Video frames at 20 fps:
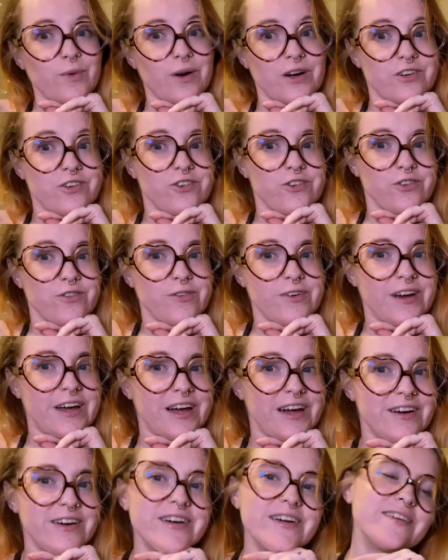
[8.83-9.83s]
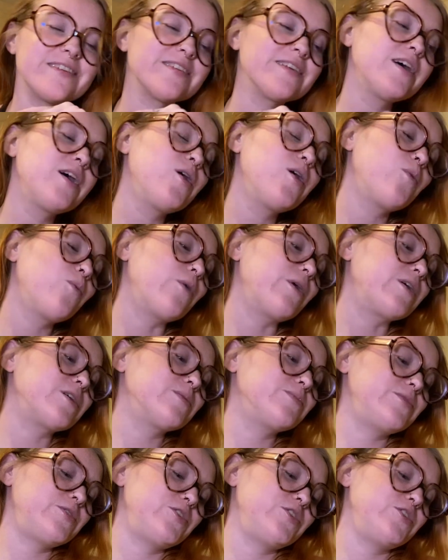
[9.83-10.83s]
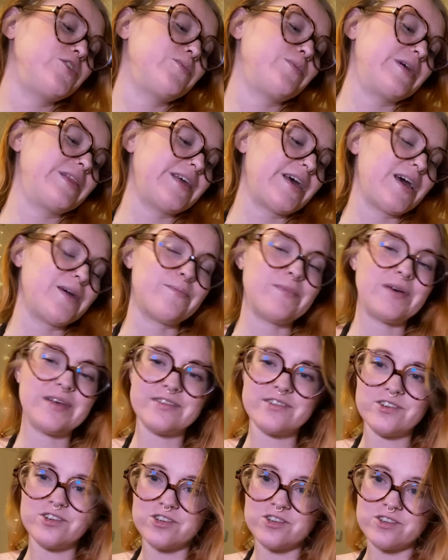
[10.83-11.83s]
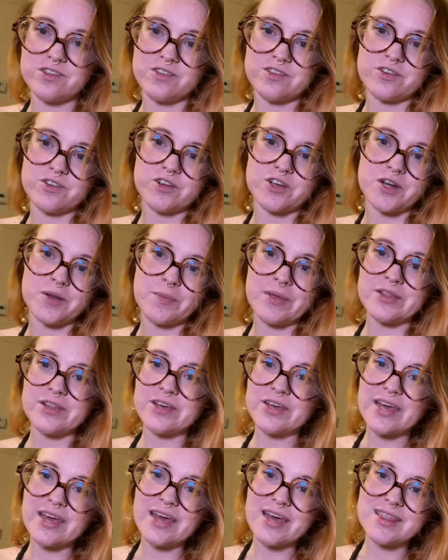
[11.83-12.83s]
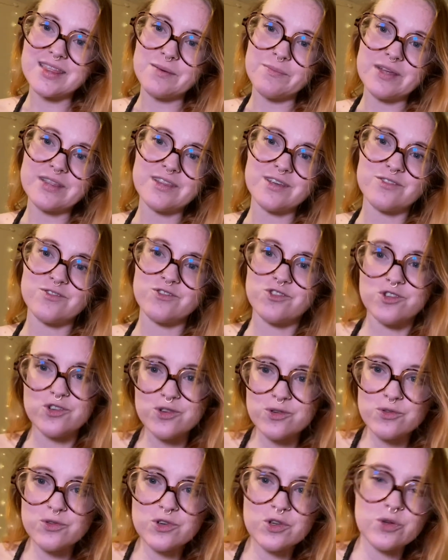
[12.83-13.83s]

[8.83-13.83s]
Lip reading: watchers for Aries. Welcome to your month ahead messages. These are going to be looking at the month of June